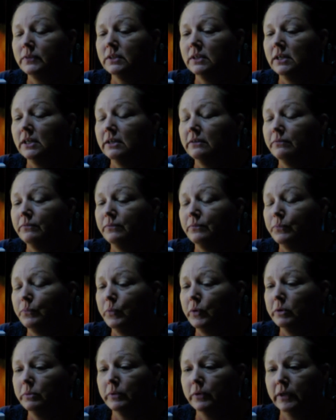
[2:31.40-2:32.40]
If
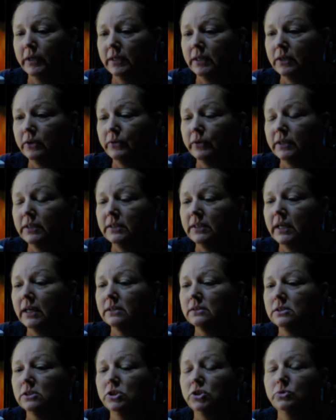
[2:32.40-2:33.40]
we were in a grid
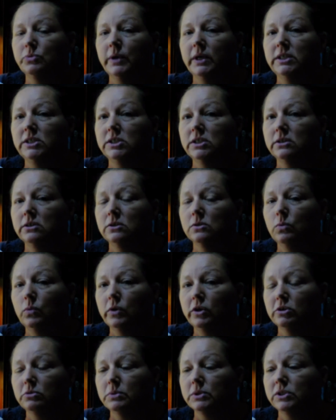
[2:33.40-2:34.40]
down situation or
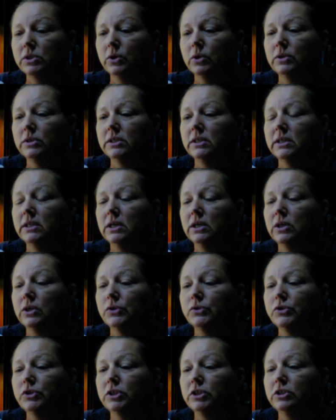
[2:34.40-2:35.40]
water was hard to get a
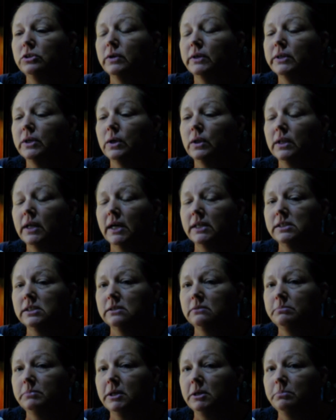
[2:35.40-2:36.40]
hold to, I know lots
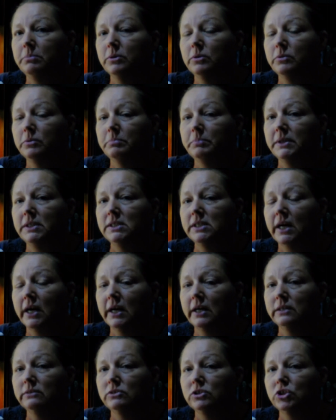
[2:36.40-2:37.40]
of people would be
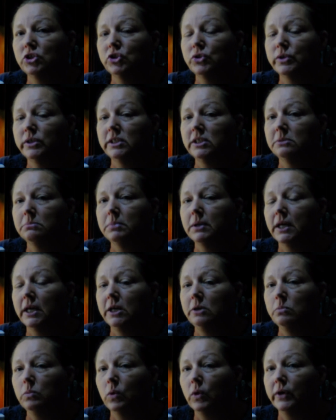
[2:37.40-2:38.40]
tired of just drinking
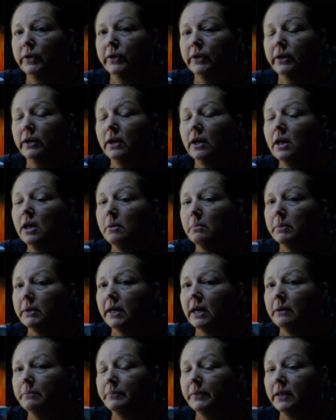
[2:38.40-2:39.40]
plain water, but
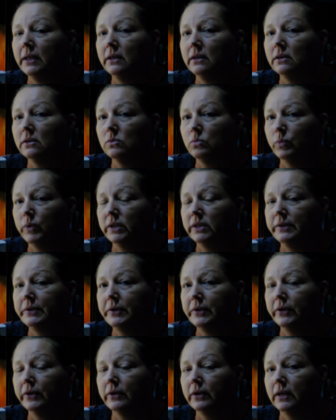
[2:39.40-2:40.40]
I'm thinking
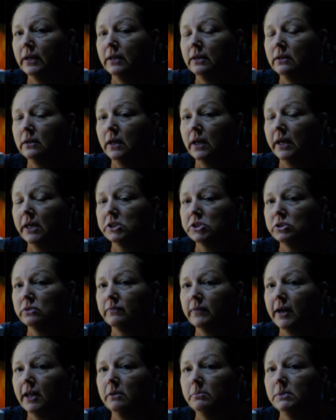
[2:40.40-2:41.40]
winter and extra
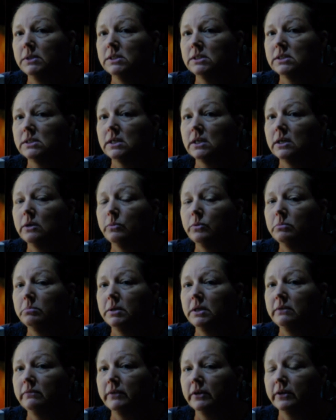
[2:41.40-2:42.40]
vitamin C would
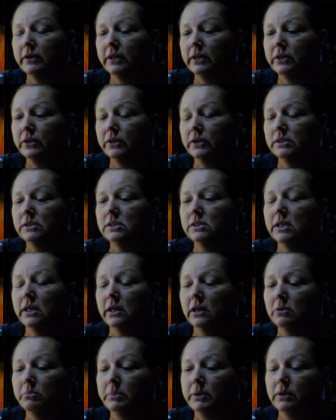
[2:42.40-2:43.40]
be very good to
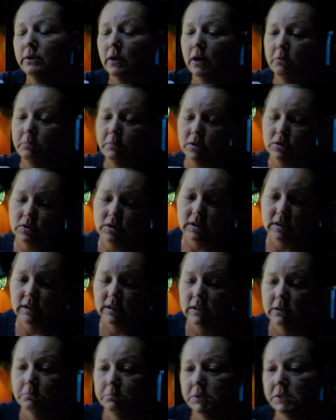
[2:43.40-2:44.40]
help build our immune
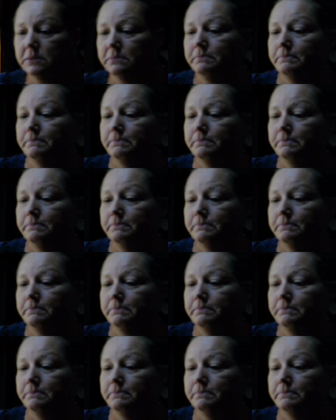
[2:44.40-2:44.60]
systems.